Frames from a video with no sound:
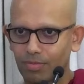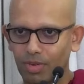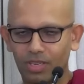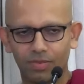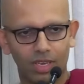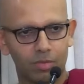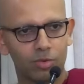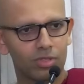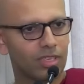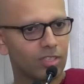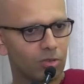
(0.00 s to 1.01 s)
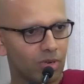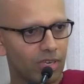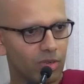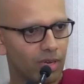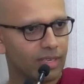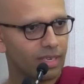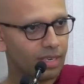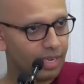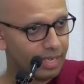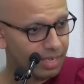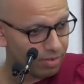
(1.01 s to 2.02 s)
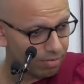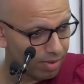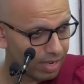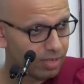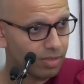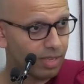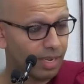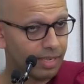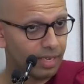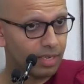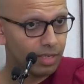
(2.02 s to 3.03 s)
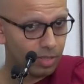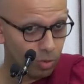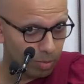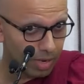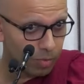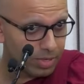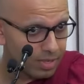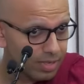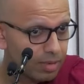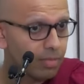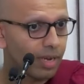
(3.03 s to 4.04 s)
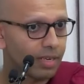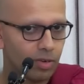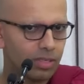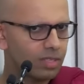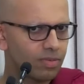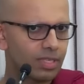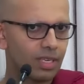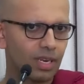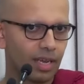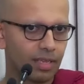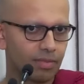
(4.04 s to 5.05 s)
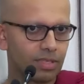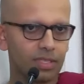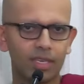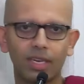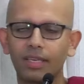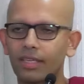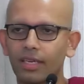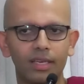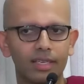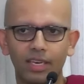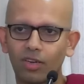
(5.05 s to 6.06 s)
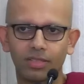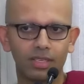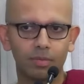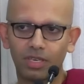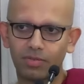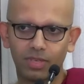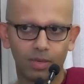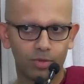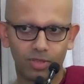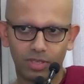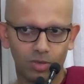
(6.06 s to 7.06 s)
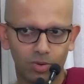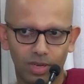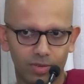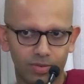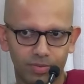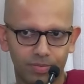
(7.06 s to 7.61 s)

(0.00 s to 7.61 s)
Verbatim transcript: Pataviapo Tejo Vayu. I can I can reflect on that. I can through my wisdom eye, not his physical eye. The physical eye I cannot see Pataviapo Tejo Vayu.